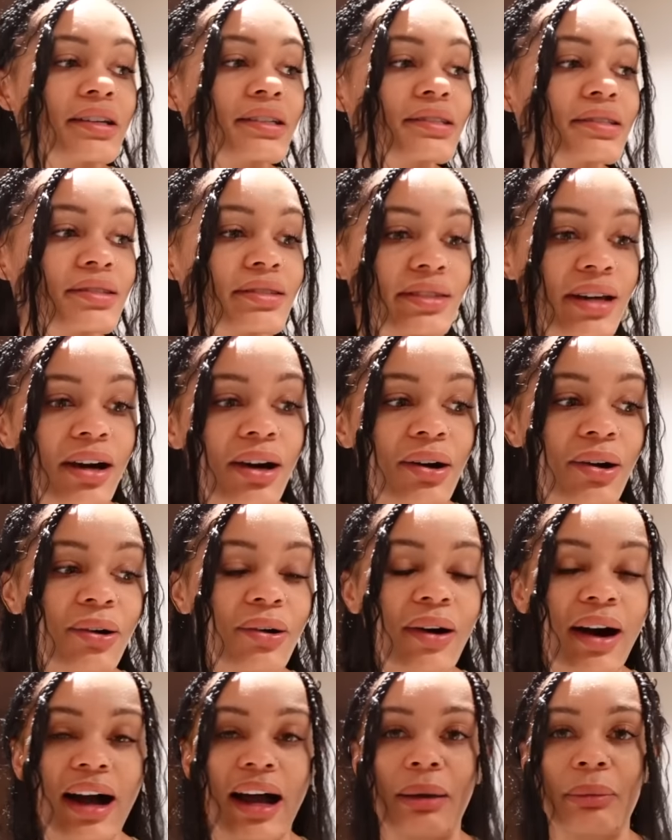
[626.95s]

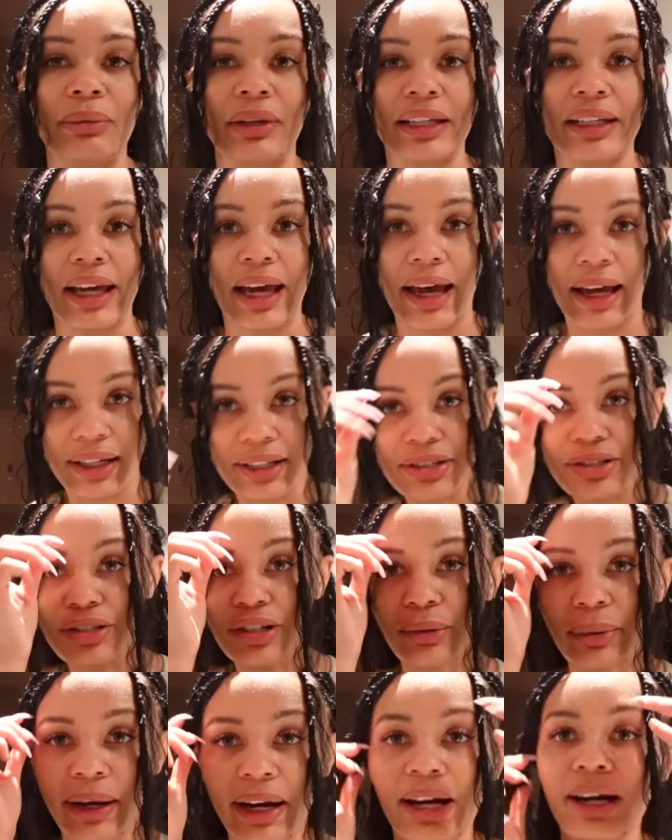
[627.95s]
So I'm like
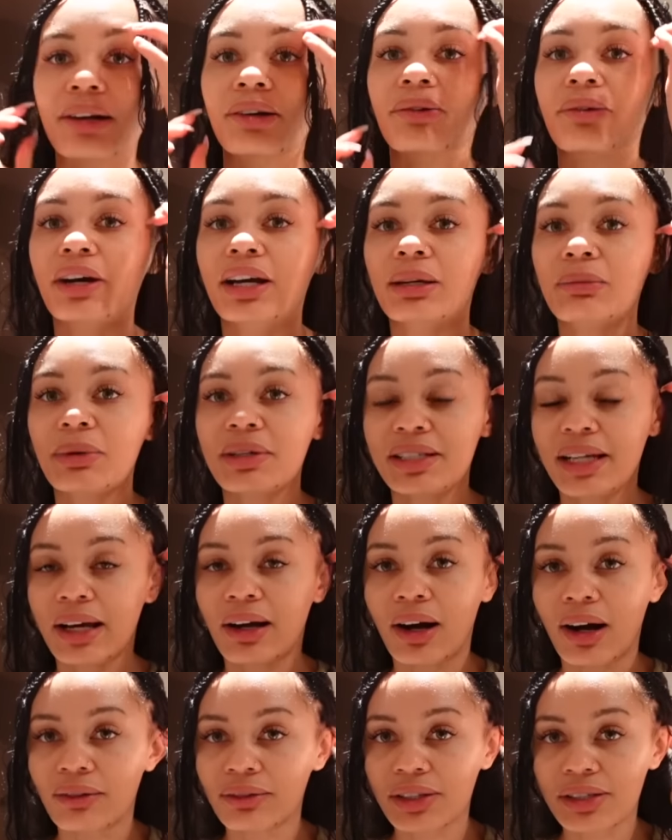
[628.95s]
extra paranoid because I
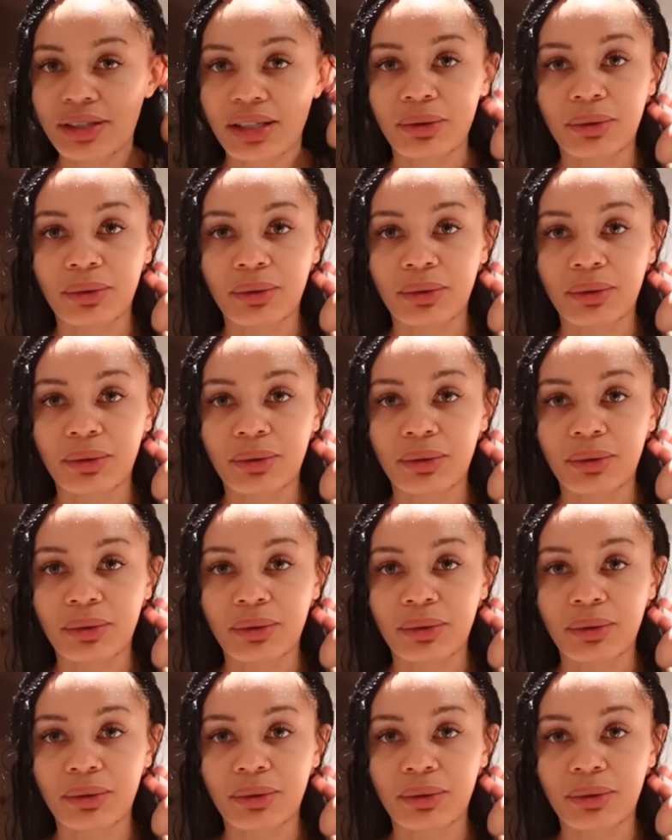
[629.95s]
obviously